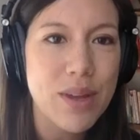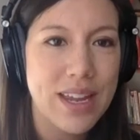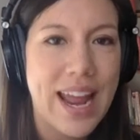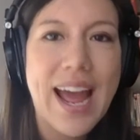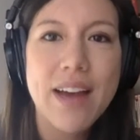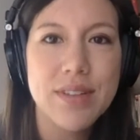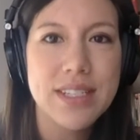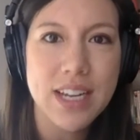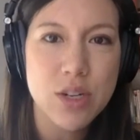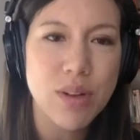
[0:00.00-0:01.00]
can have a
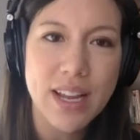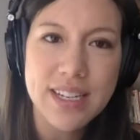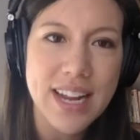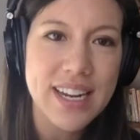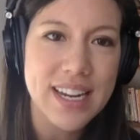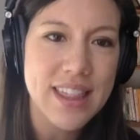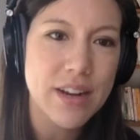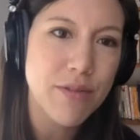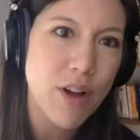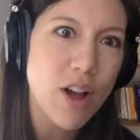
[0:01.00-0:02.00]
sexual identity that
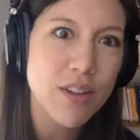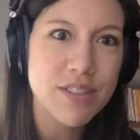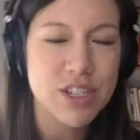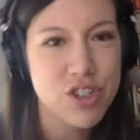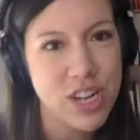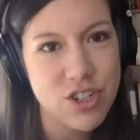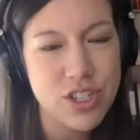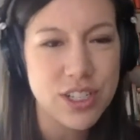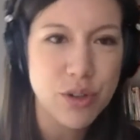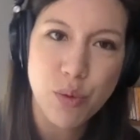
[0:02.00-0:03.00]
evolves and
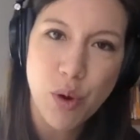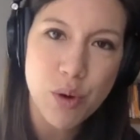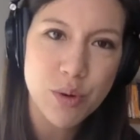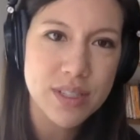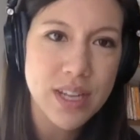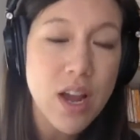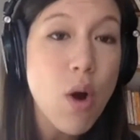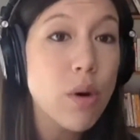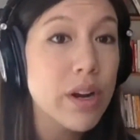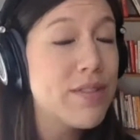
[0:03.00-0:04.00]
changes and grows,
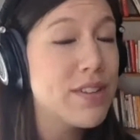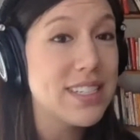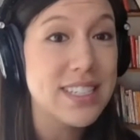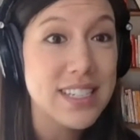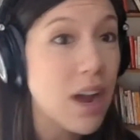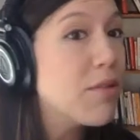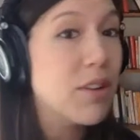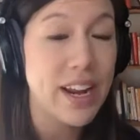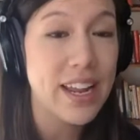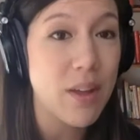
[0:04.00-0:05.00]
or even
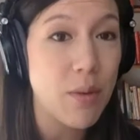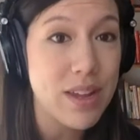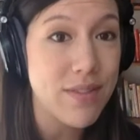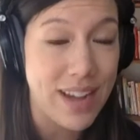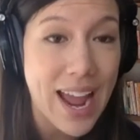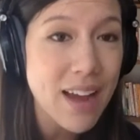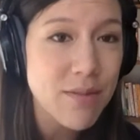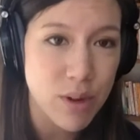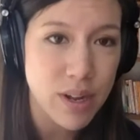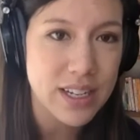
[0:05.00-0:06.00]
discovering that we even
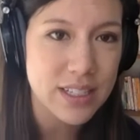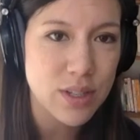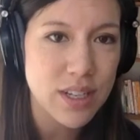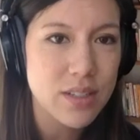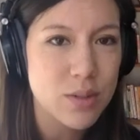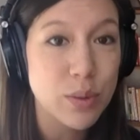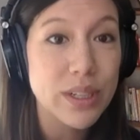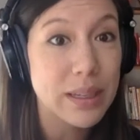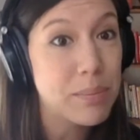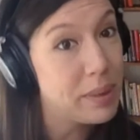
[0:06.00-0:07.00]
have one is, is
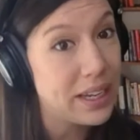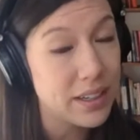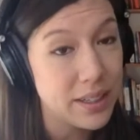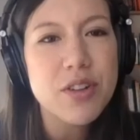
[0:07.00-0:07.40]
really big.